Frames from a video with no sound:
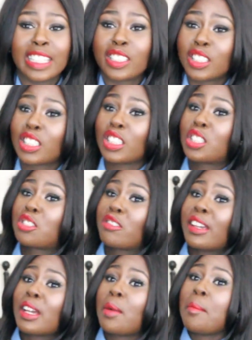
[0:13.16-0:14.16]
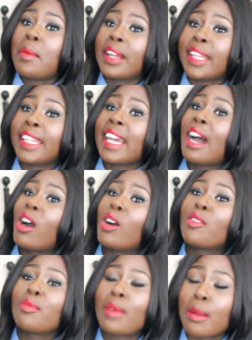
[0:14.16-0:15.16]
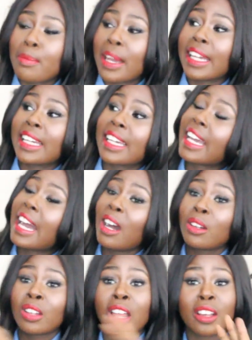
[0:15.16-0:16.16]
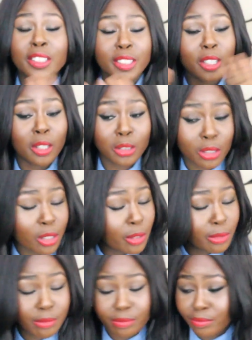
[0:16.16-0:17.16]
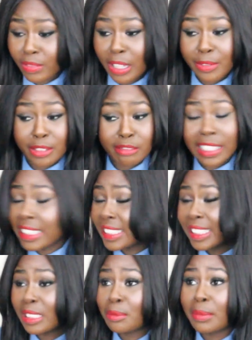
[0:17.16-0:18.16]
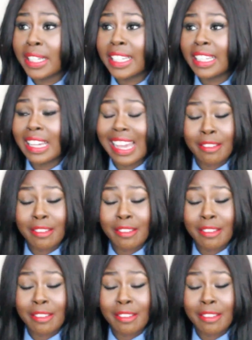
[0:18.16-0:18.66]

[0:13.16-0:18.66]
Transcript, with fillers: And they just string money out of my bank account, so you know, they've arrested me.